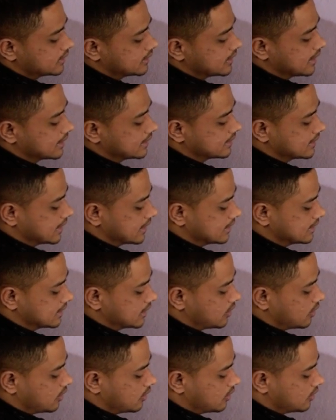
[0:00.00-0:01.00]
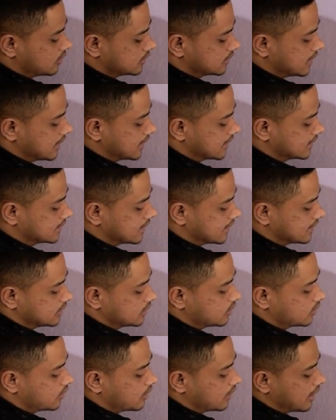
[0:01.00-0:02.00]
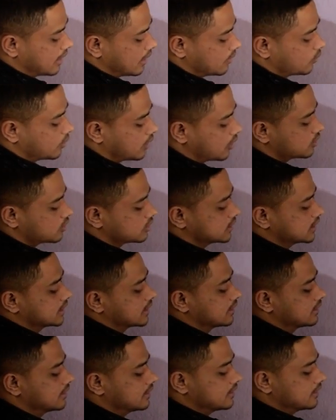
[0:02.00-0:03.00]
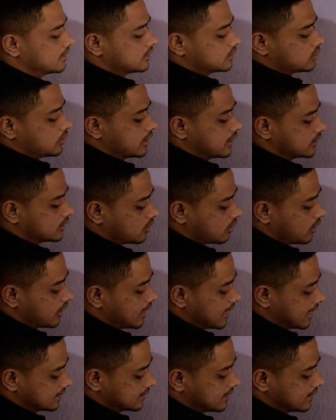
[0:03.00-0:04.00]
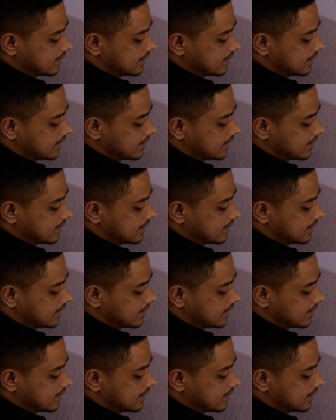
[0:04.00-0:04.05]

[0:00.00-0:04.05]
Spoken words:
CH3CO, CH3CO and one oxygen. So it is called as